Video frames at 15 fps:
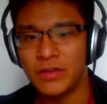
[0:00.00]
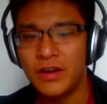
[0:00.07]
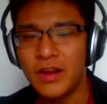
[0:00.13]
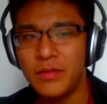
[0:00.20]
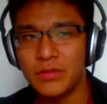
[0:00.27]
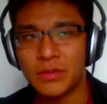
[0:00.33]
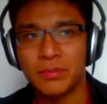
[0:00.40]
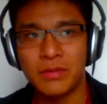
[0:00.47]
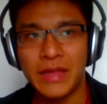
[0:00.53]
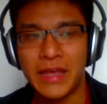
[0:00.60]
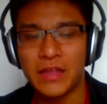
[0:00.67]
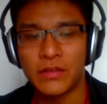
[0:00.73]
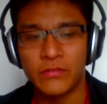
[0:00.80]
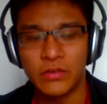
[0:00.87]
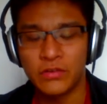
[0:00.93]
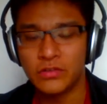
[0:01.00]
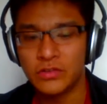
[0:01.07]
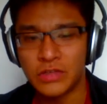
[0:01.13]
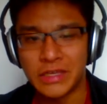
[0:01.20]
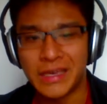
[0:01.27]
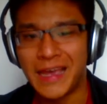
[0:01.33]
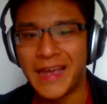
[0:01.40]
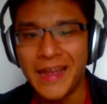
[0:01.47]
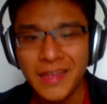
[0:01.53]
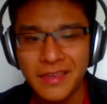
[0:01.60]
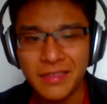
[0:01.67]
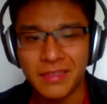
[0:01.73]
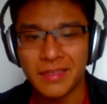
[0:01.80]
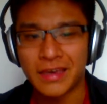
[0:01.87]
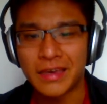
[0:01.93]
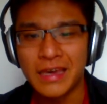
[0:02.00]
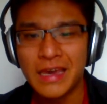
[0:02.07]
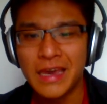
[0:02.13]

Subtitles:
They're able to play out of virtually anything.